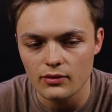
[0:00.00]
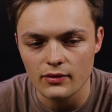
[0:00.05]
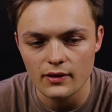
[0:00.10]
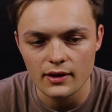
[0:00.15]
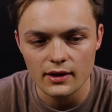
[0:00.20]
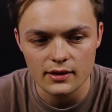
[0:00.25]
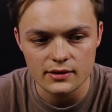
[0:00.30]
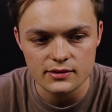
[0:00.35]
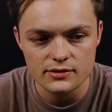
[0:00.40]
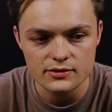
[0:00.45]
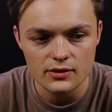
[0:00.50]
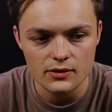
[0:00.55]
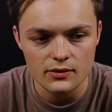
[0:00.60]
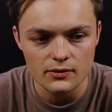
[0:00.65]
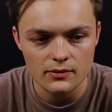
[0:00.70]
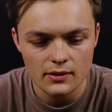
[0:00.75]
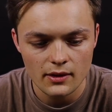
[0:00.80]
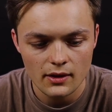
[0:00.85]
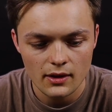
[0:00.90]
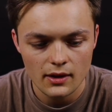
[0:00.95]
thing. And
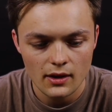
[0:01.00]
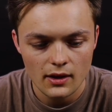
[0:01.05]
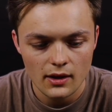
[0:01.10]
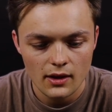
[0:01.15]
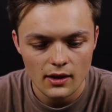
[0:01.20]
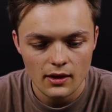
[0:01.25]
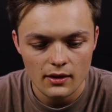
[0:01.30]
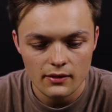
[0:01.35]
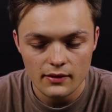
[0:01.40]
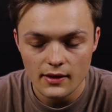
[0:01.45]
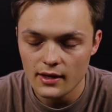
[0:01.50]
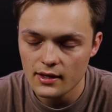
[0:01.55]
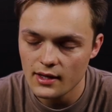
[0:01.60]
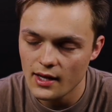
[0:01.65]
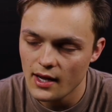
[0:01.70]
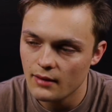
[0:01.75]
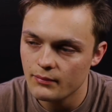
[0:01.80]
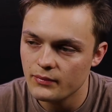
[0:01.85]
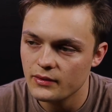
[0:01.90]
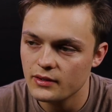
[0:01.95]
so that
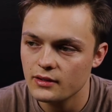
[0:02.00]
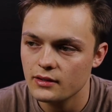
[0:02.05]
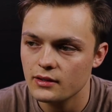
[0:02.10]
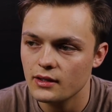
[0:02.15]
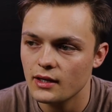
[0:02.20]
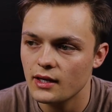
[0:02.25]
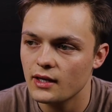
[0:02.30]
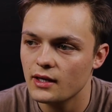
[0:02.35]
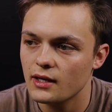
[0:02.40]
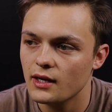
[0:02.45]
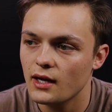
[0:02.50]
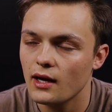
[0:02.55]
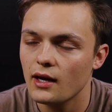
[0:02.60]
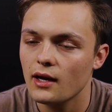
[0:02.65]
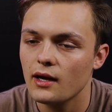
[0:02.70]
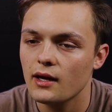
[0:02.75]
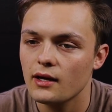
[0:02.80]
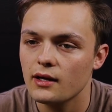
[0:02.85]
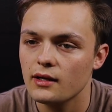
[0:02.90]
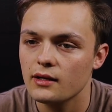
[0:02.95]
happened and
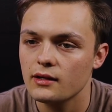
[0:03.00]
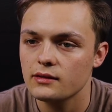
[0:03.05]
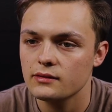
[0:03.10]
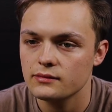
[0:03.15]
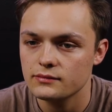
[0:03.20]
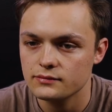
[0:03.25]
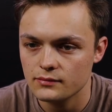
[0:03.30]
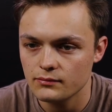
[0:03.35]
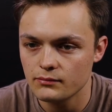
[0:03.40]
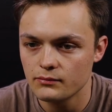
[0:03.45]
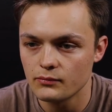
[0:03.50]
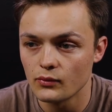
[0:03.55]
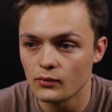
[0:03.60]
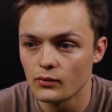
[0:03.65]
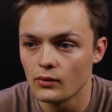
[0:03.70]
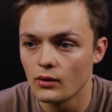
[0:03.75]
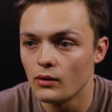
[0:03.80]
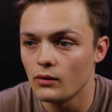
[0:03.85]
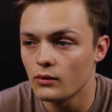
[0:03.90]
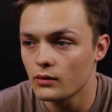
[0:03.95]
I
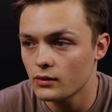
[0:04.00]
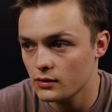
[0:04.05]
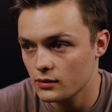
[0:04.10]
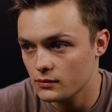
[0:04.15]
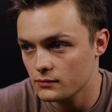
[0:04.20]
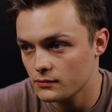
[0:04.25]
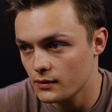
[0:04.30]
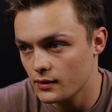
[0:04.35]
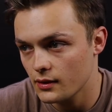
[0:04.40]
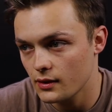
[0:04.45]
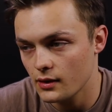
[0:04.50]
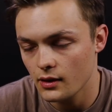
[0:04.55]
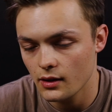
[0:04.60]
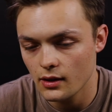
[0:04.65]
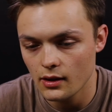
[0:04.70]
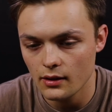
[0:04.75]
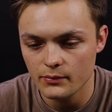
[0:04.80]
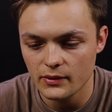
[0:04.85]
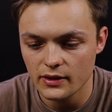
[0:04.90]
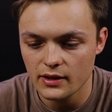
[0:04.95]
broke,
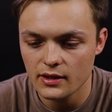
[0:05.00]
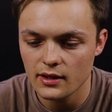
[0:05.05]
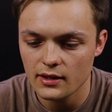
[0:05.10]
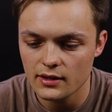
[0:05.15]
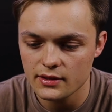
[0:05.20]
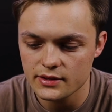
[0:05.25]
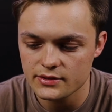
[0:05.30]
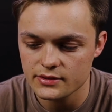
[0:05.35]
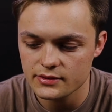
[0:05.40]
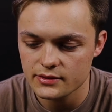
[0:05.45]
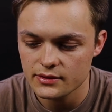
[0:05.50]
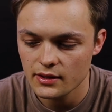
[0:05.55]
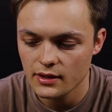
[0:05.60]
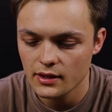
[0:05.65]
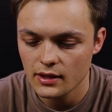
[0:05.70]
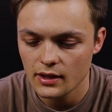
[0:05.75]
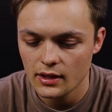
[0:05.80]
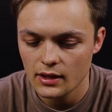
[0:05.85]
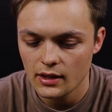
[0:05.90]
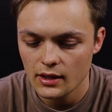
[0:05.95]
because
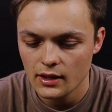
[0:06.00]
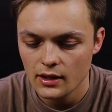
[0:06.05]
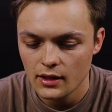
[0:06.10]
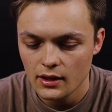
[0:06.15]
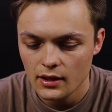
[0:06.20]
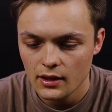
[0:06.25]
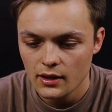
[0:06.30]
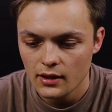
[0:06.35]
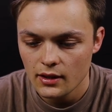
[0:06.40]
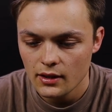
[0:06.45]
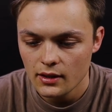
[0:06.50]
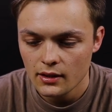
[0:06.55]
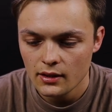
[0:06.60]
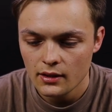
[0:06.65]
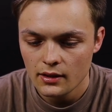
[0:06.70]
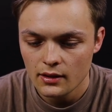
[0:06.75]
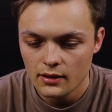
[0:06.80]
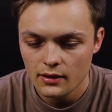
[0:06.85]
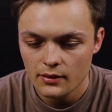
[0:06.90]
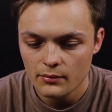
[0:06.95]

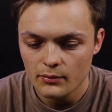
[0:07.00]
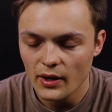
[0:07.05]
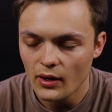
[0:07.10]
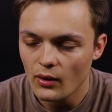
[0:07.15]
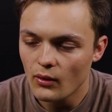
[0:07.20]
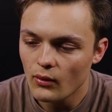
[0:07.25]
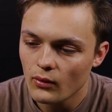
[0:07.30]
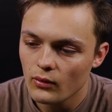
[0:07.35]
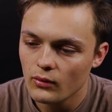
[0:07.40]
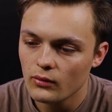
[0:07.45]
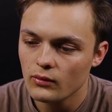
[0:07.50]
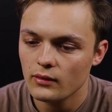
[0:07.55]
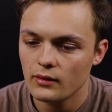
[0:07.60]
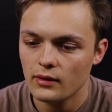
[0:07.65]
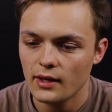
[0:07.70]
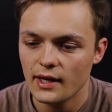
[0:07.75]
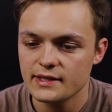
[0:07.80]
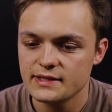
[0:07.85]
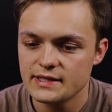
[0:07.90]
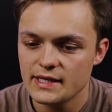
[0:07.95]
my whole
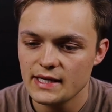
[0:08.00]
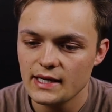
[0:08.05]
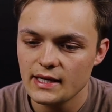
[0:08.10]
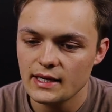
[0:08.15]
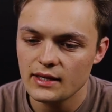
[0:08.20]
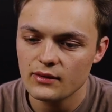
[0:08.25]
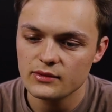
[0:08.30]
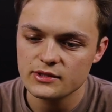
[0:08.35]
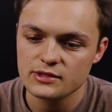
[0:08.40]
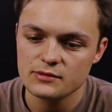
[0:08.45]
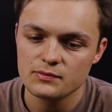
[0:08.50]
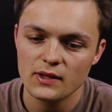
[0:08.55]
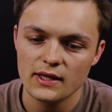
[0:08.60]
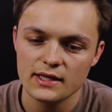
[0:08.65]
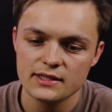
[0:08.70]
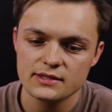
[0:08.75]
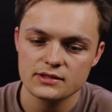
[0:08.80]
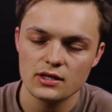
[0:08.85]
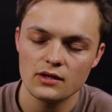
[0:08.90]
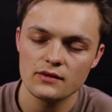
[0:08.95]
identity was
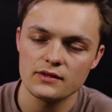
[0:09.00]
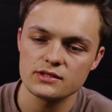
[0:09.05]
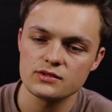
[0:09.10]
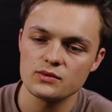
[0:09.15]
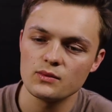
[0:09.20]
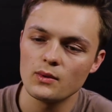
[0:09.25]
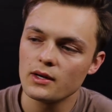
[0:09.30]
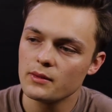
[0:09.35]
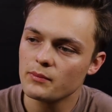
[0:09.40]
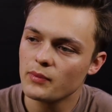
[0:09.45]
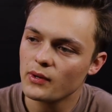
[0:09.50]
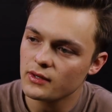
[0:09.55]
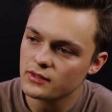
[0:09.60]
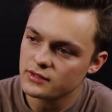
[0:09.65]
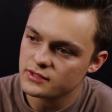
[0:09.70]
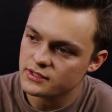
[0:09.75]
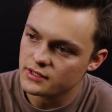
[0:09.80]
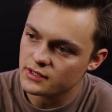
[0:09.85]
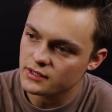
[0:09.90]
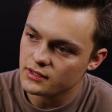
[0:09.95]
placed on this one
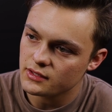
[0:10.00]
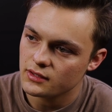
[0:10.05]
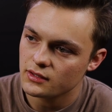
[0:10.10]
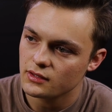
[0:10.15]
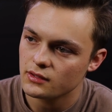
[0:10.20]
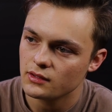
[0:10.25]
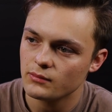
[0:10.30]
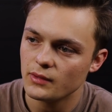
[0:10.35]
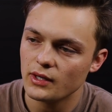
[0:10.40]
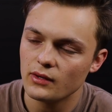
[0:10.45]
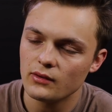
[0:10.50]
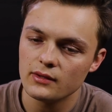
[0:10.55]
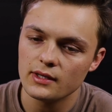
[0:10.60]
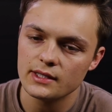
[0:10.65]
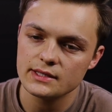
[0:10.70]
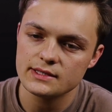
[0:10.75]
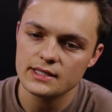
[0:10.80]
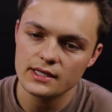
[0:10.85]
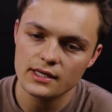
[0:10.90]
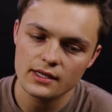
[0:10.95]
person. My whole
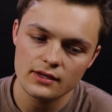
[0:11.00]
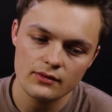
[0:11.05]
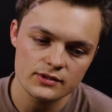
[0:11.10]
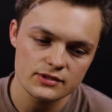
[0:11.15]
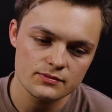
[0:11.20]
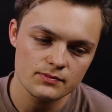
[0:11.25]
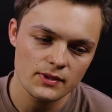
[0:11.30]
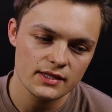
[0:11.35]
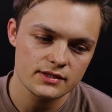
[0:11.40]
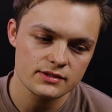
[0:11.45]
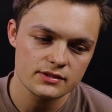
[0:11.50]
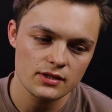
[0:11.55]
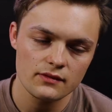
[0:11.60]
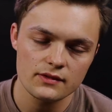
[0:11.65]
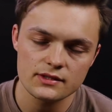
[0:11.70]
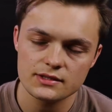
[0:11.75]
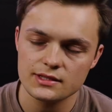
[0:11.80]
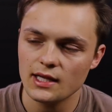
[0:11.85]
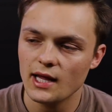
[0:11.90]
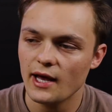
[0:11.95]
identity was placed on
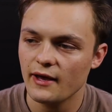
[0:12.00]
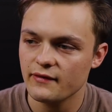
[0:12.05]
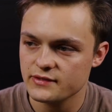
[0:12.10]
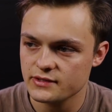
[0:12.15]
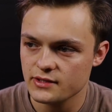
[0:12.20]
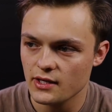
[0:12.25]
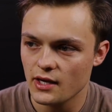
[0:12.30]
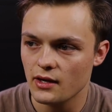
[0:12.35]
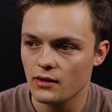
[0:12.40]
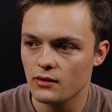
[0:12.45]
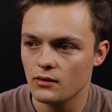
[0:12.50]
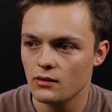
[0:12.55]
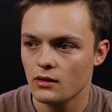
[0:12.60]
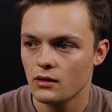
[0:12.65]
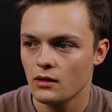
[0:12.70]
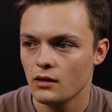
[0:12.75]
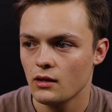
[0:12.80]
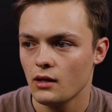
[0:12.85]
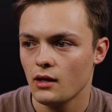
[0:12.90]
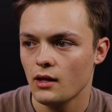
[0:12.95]
this lifestyle,
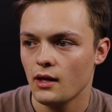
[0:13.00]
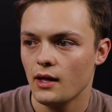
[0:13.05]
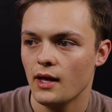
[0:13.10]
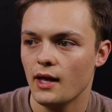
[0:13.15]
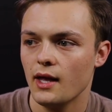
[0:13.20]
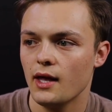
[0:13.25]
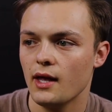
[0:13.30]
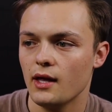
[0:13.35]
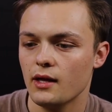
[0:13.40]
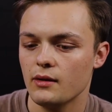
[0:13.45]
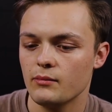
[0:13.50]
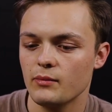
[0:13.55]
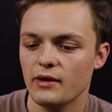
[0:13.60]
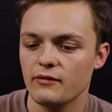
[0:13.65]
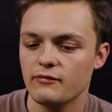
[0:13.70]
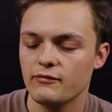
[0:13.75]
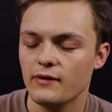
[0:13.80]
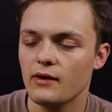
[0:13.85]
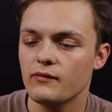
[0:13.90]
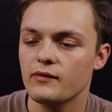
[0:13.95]
and my
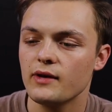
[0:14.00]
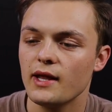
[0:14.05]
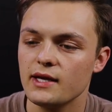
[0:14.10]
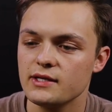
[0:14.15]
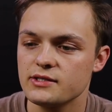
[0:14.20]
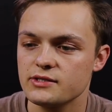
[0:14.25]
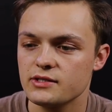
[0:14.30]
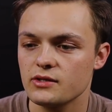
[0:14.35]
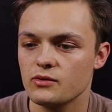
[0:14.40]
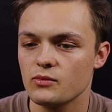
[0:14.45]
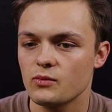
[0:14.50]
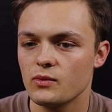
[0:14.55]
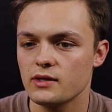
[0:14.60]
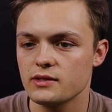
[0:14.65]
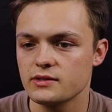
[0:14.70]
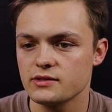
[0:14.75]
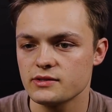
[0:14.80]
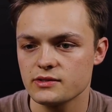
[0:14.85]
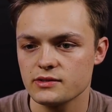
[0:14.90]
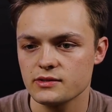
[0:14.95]
foundation
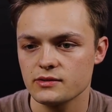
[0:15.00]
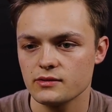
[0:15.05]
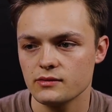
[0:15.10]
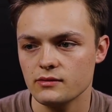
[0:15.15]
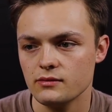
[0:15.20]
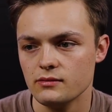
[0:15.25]
was